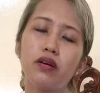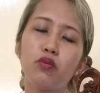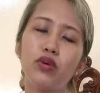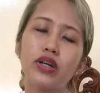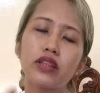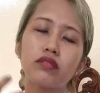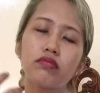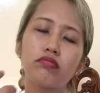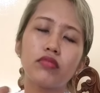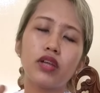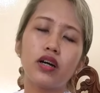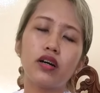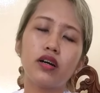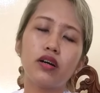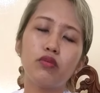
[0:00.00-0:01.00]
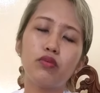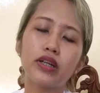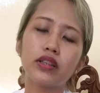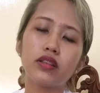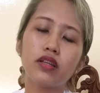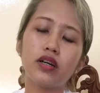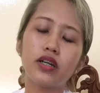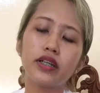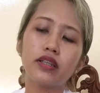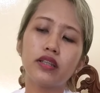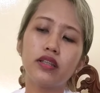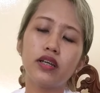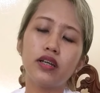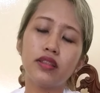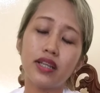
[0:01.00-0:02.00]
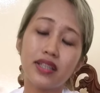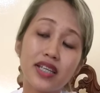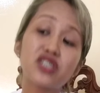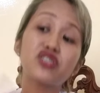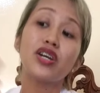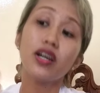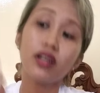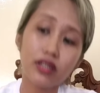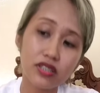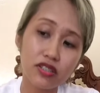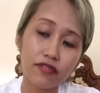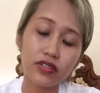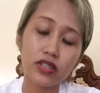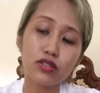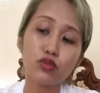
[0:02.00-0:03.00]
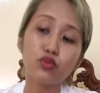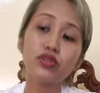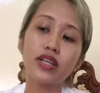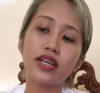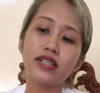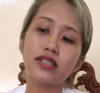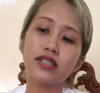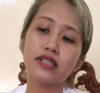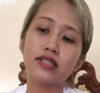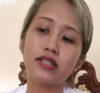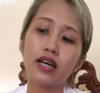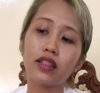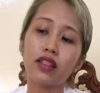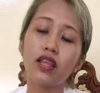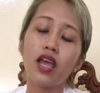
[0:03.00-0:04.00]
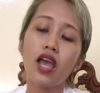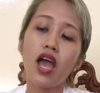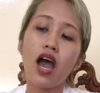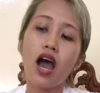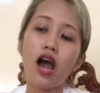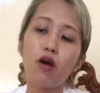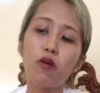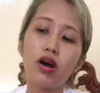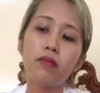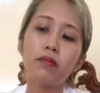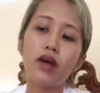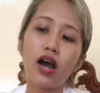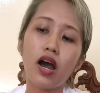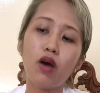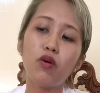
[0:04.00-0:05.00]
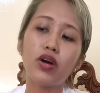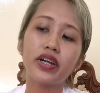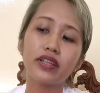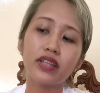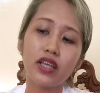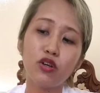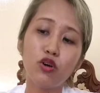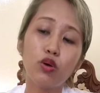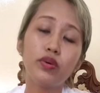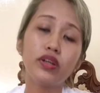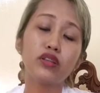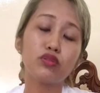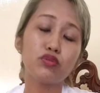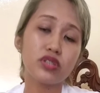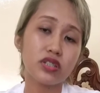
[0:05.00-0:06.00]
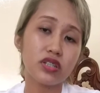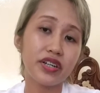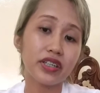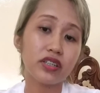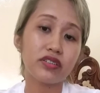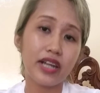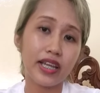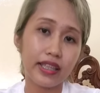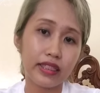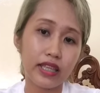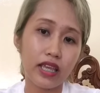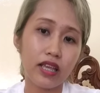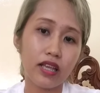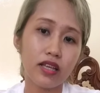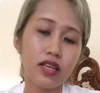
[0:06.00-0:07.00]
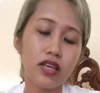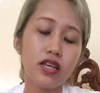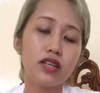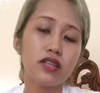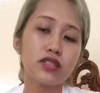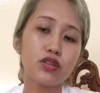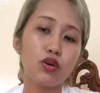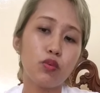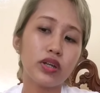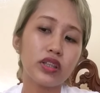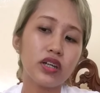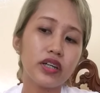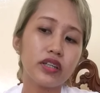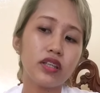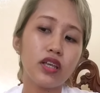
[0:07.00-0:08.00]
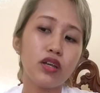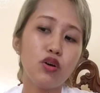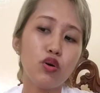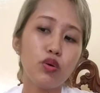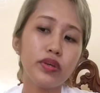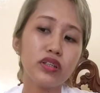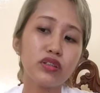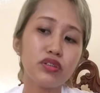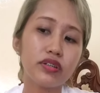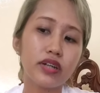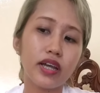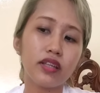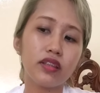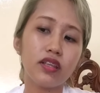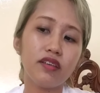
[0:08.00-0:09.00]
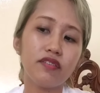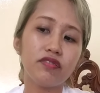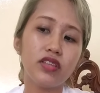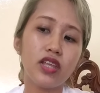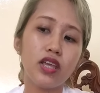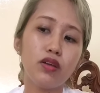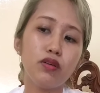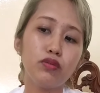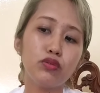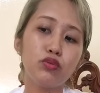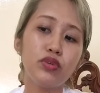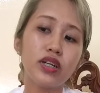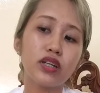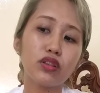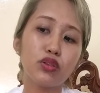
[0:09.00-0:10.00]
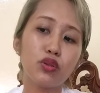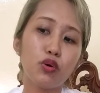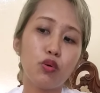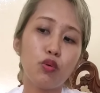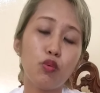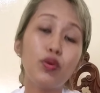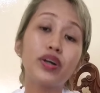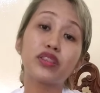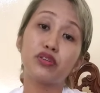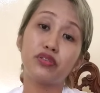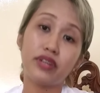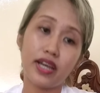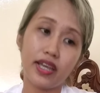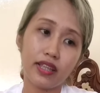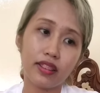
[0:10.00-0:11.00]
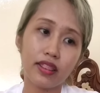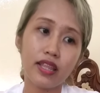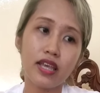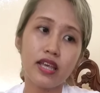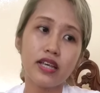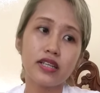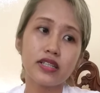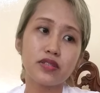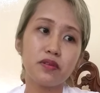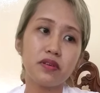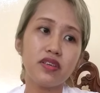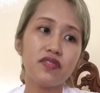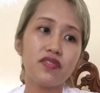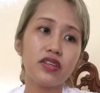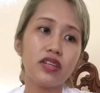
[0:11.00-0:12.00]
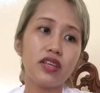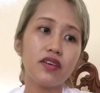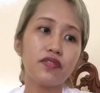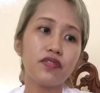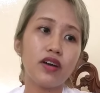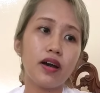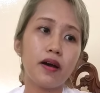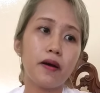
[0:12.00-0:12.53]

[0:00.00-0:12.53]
what are the struggles of the students is that how are they going to start writing? So what are they going to write if they do not know what to write? So even if